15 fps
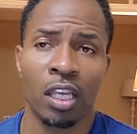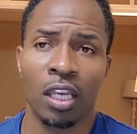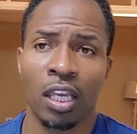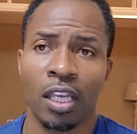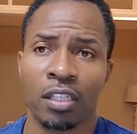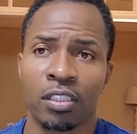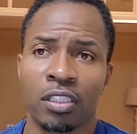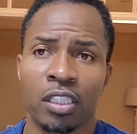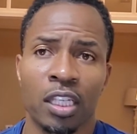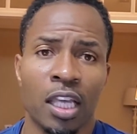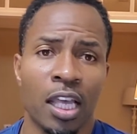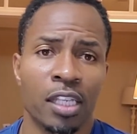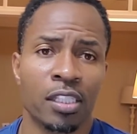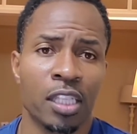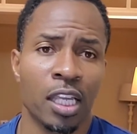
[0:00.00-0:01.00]
as
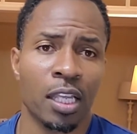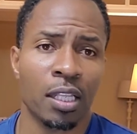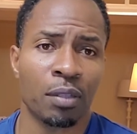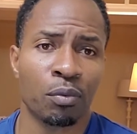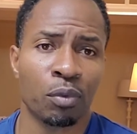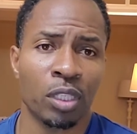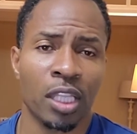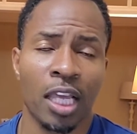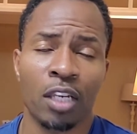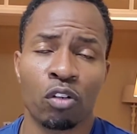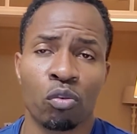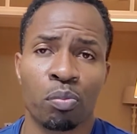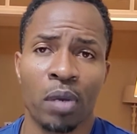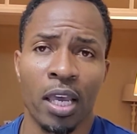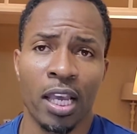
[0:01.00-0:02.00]

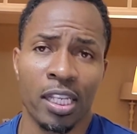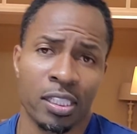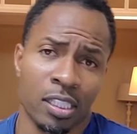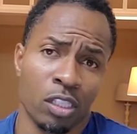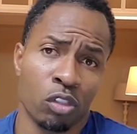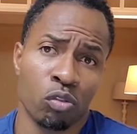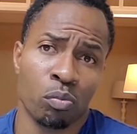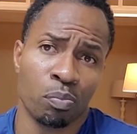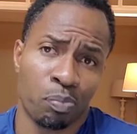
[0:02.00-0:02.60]
the new